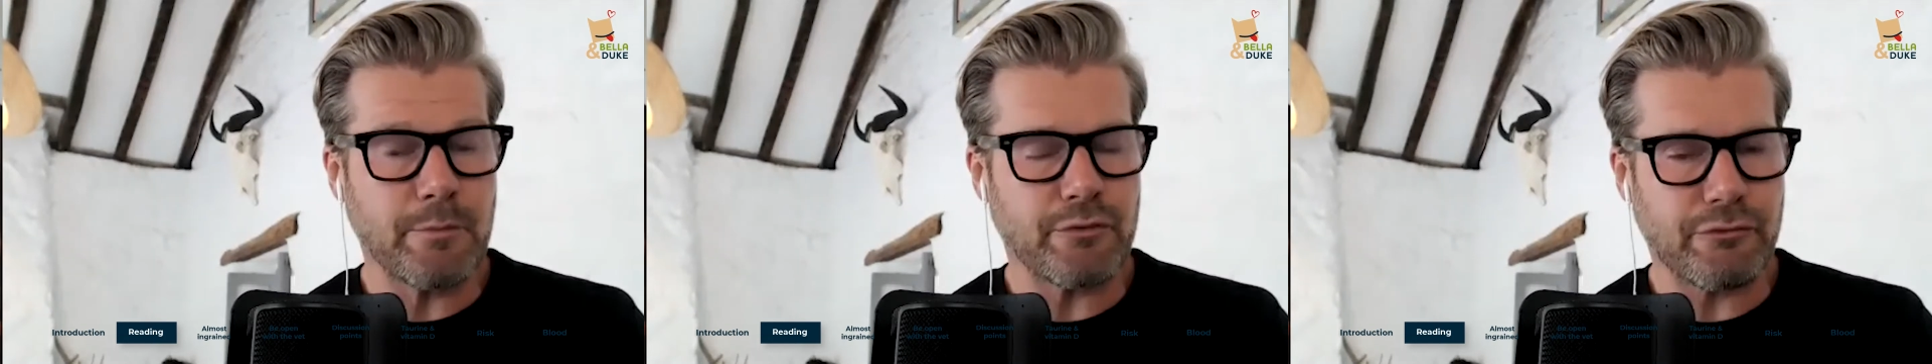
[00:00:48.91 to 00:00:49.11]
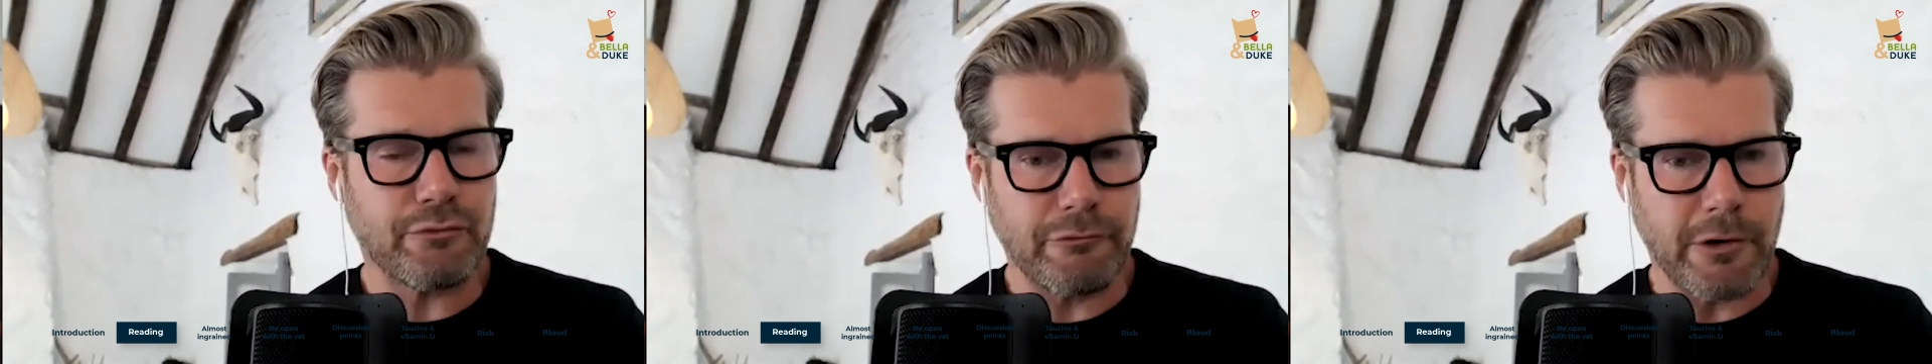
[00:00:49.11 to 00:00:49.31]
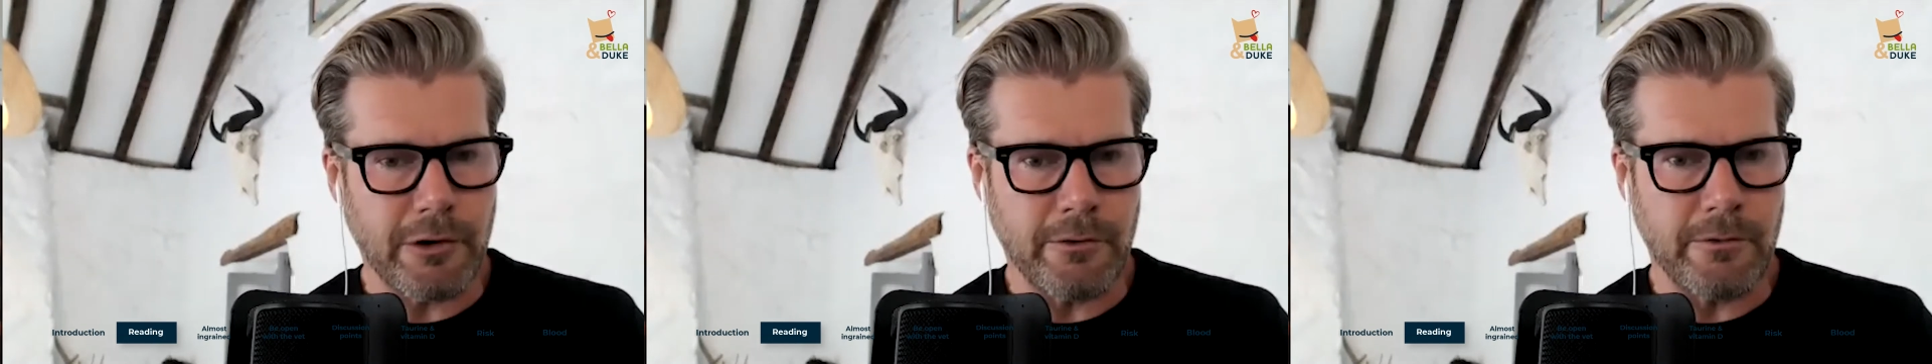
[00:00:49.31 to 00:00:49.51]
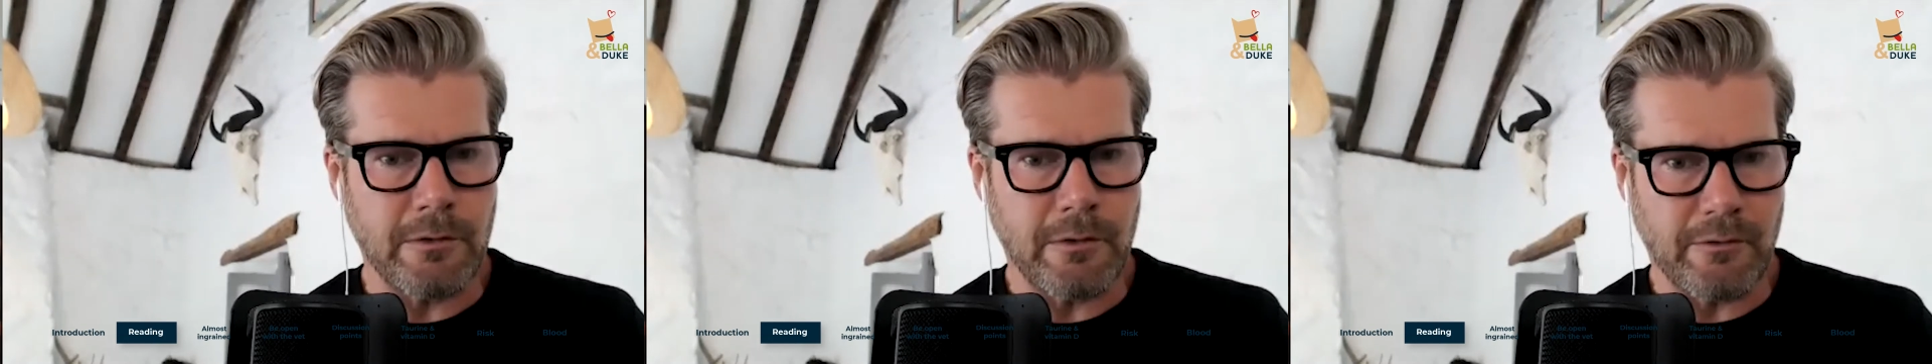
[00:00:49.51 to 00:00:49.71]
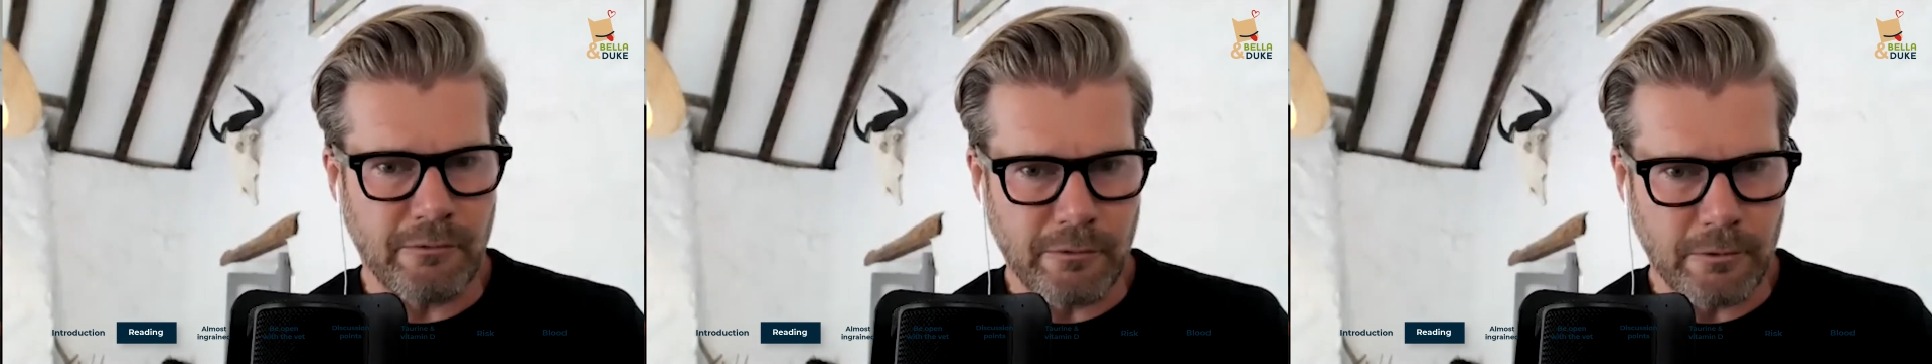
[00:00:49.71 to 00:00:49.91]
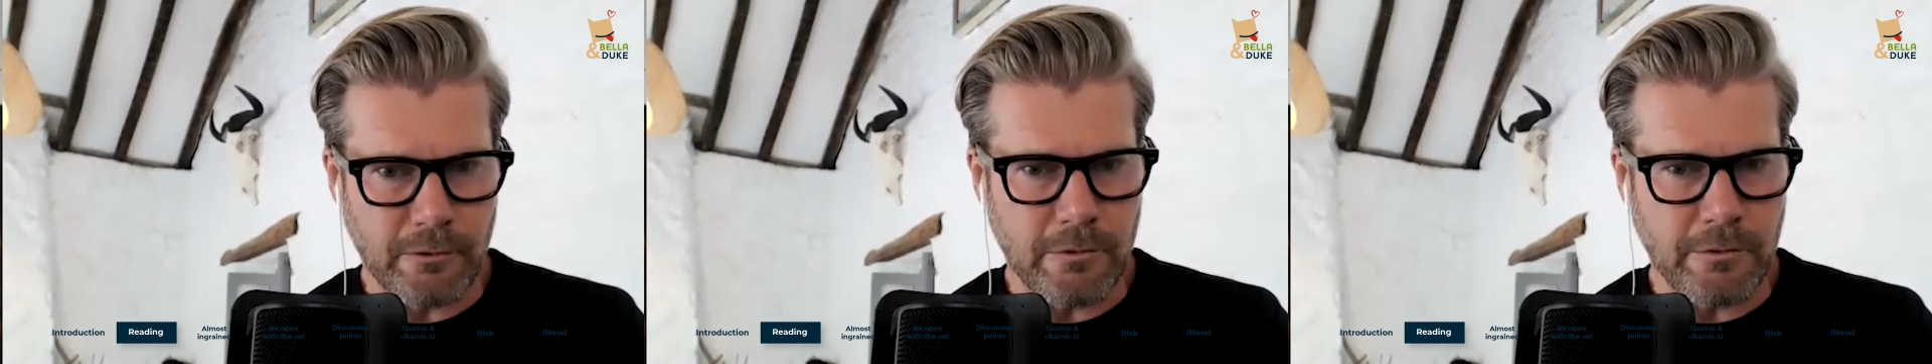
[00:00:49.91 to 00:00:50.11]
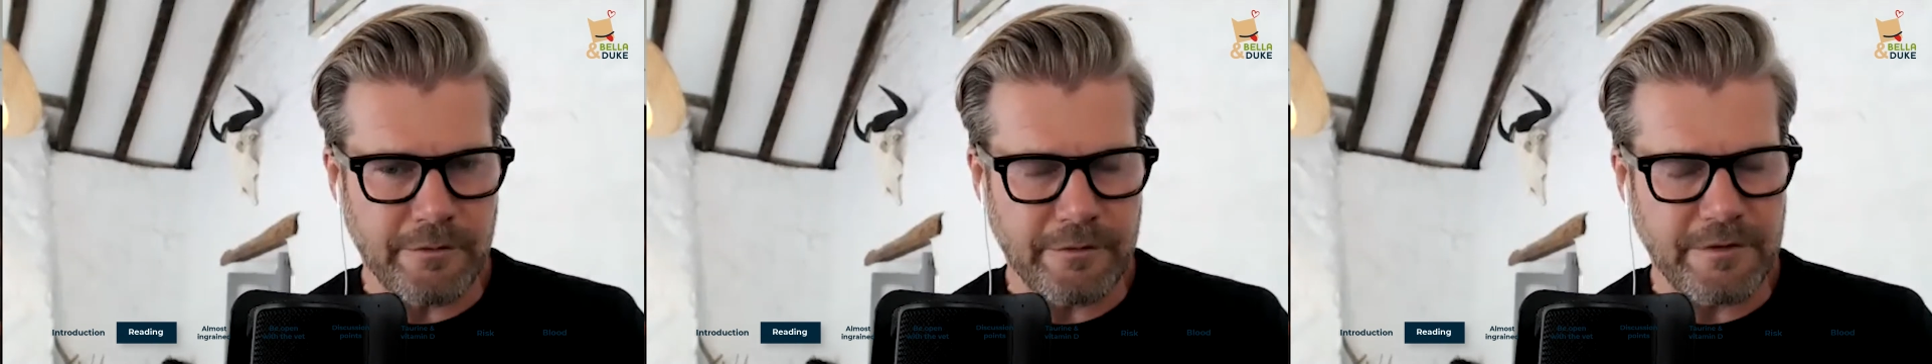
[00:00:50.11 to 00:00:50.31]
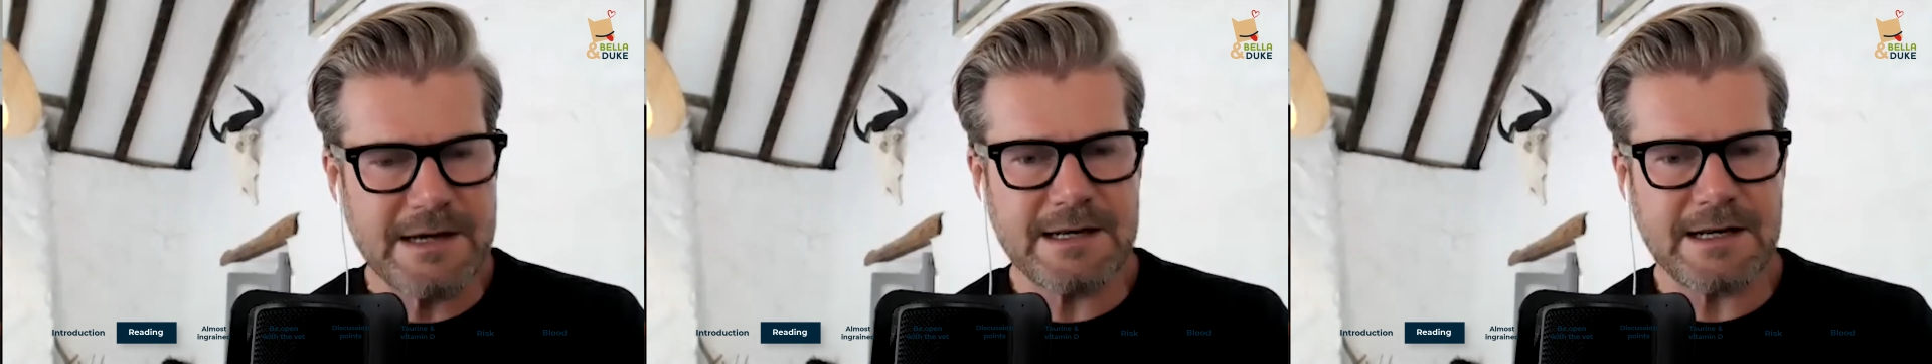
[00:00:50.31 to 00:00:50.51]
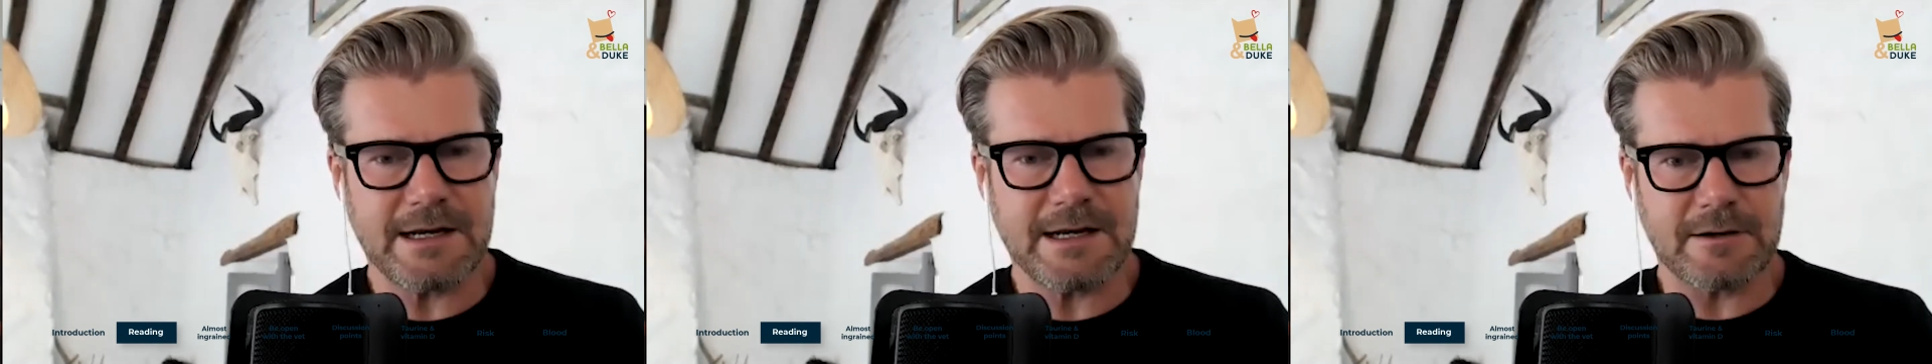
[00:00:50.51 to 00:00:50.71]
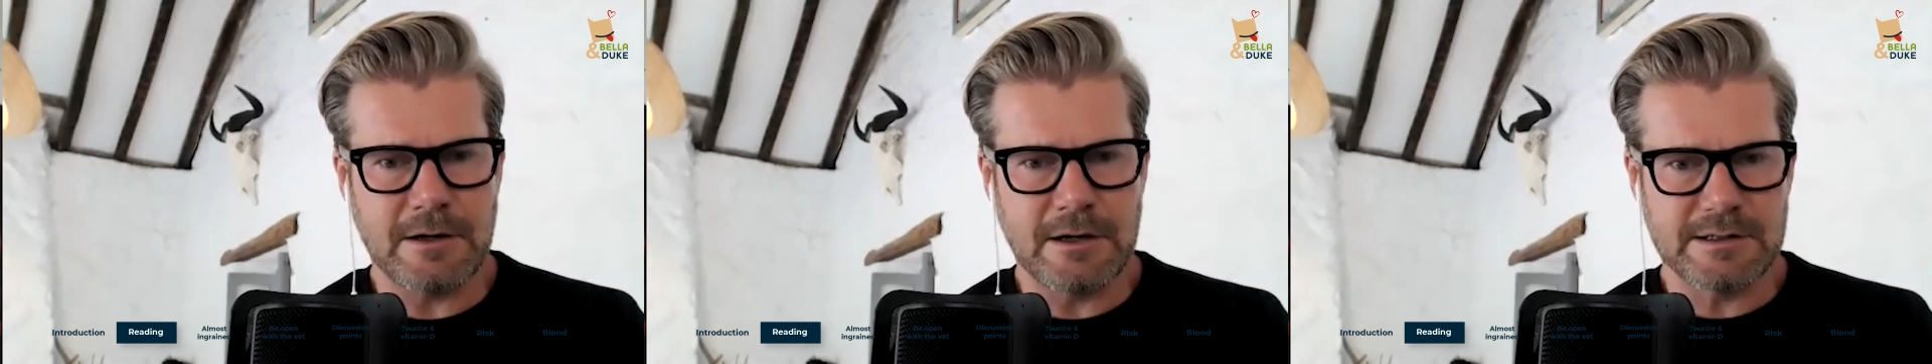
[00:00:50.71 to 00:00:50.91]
pro-raw feeding.